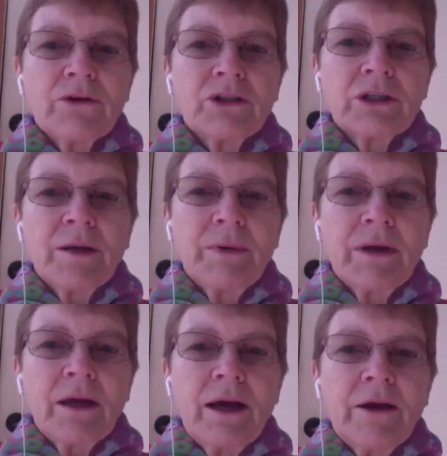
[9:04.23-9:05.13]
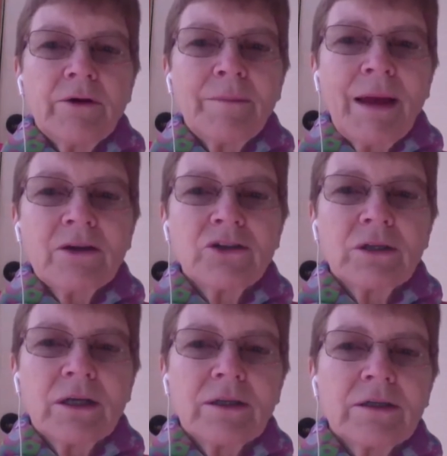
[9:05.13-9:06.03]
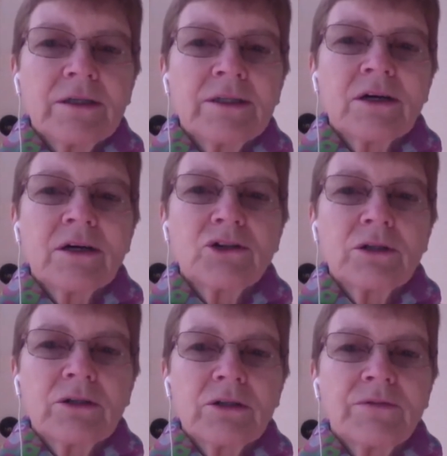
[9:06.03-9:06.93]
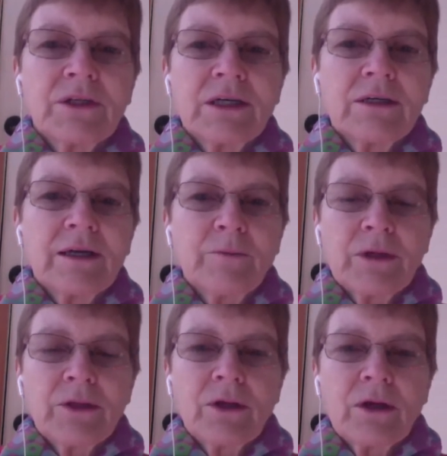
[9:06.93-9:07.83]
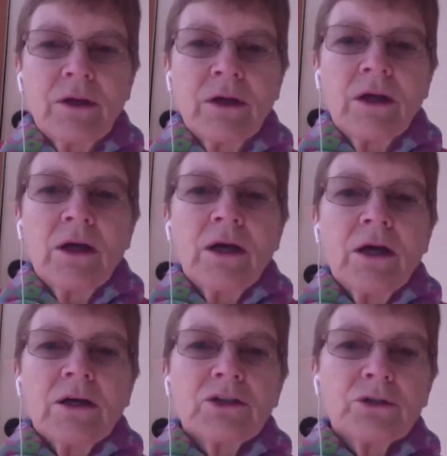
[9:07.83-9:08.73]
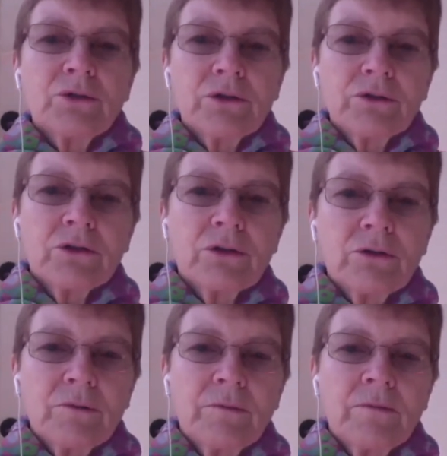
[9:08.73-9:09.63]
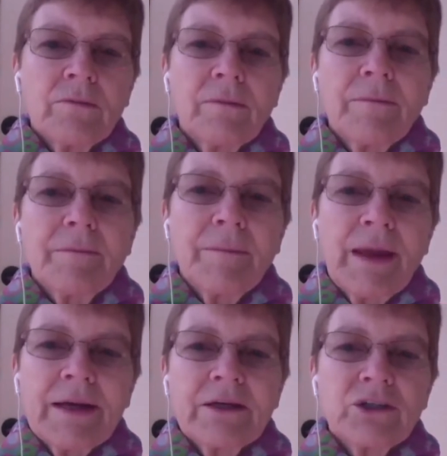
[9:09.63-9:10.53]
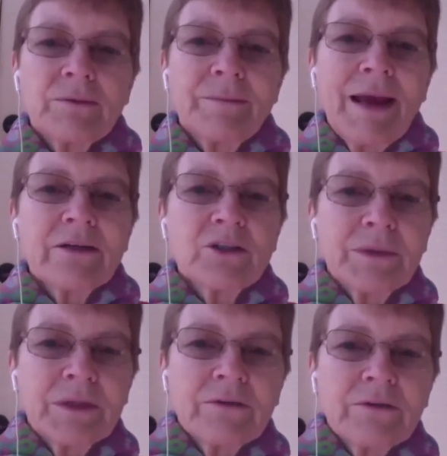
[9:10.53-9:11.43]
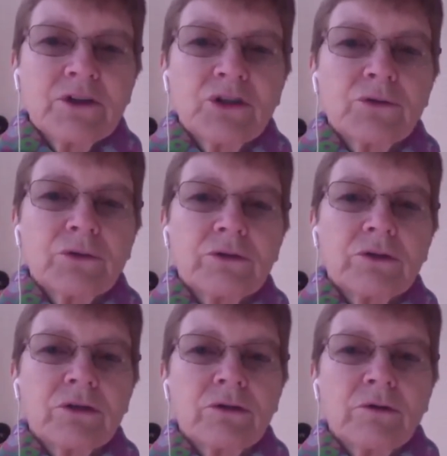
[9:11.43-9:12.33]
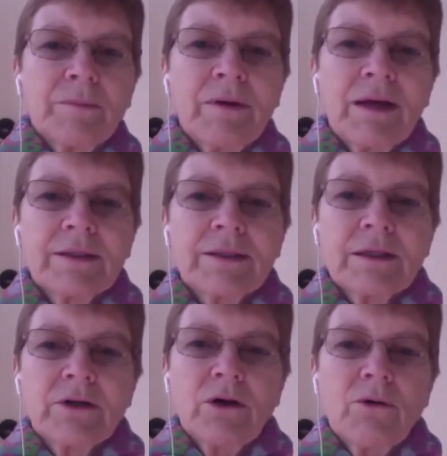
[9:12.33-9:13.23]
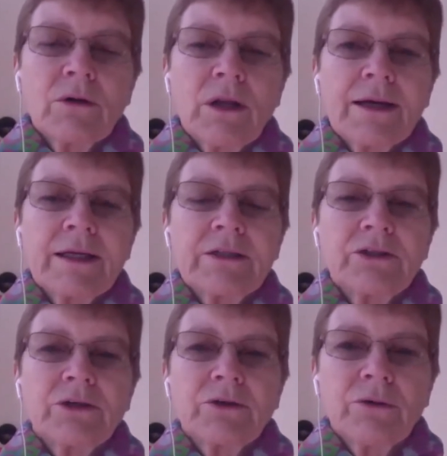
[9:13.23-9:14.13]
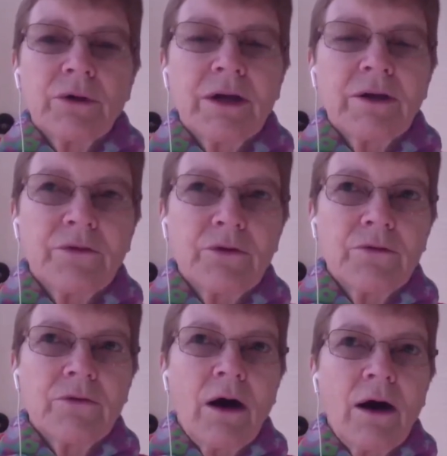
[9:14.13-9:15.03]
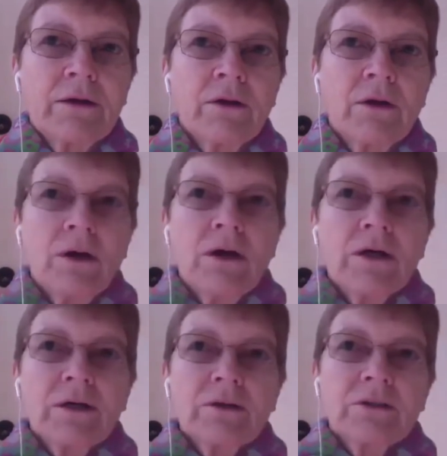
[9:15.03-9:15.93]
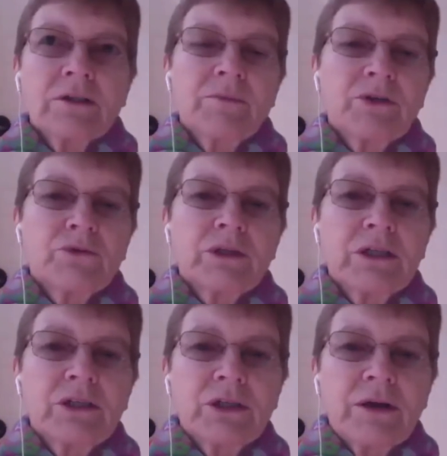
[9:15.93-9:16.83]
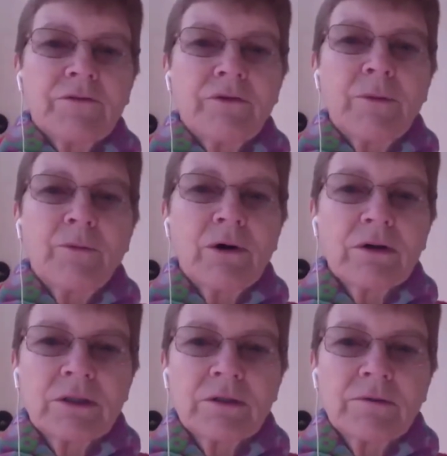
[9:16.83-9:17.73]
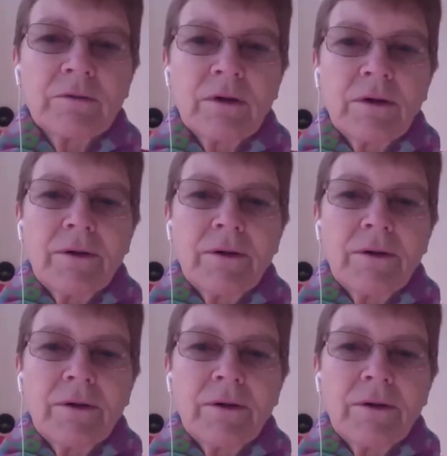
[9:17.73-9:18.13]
you're shaping. I'd imagine that the discussions of dealing with the shorter term management of the shorter term is going to go a lot easier if you've got some strategic framework to